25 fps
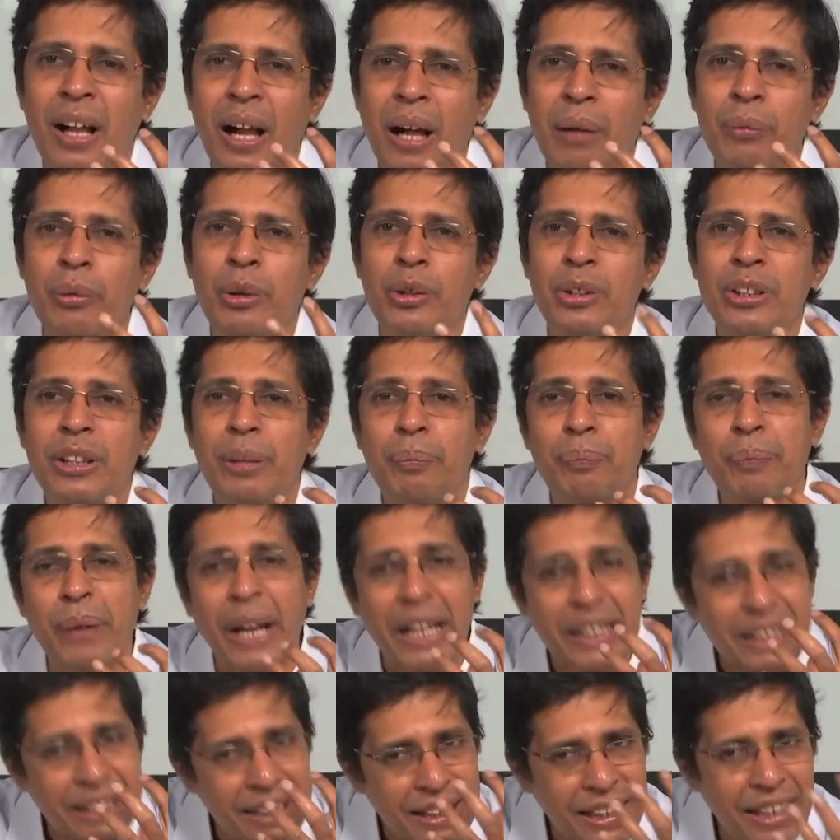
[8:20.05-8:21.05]
about the
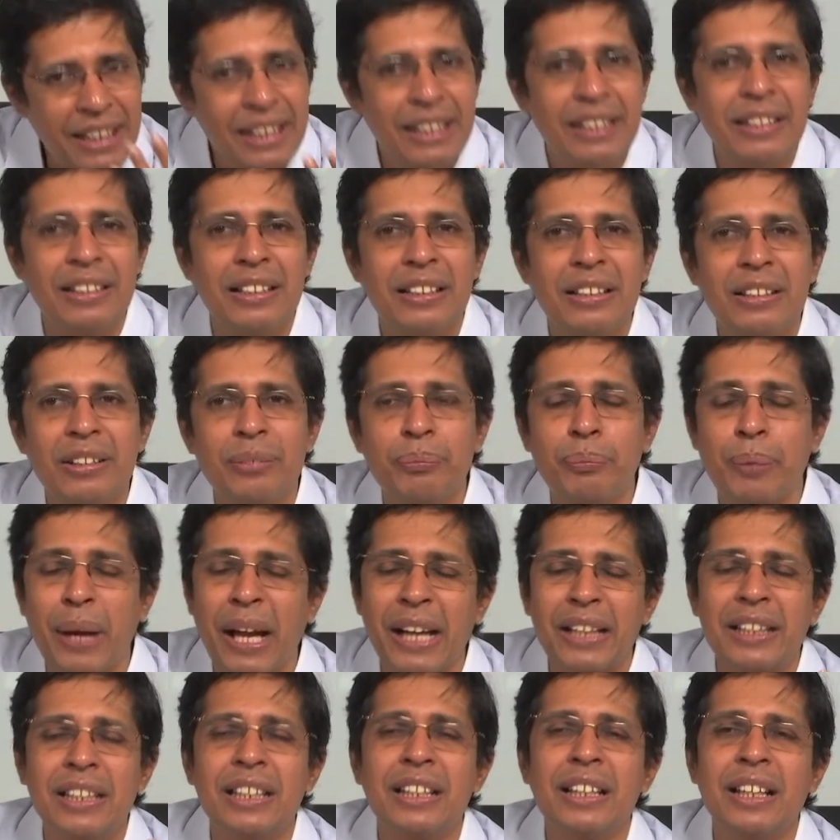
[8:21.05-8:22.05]
practical
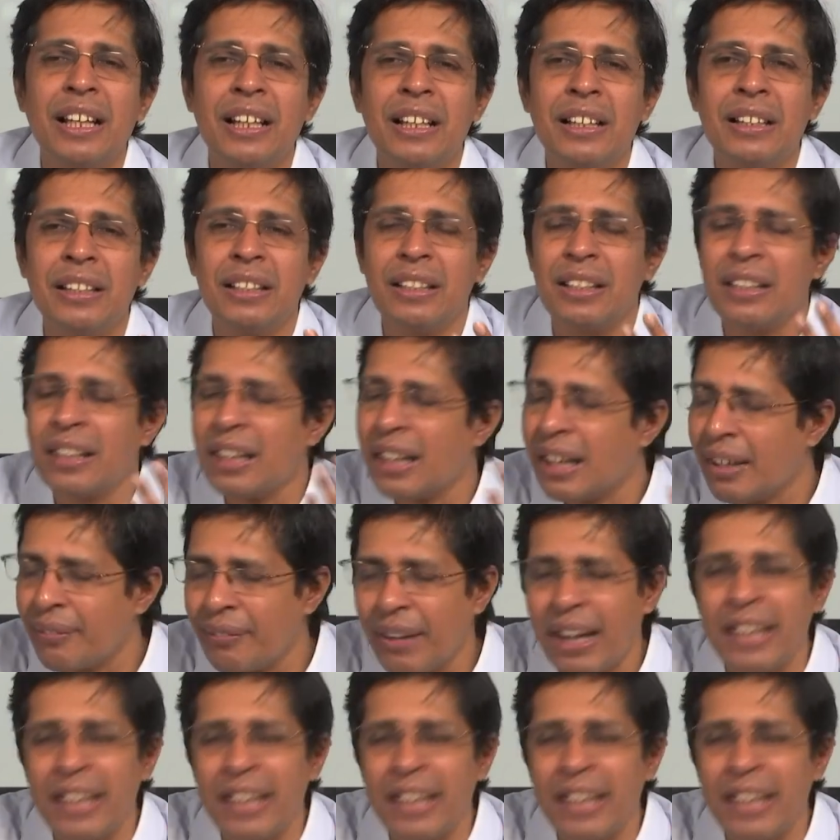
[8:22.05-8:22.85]
practical uh,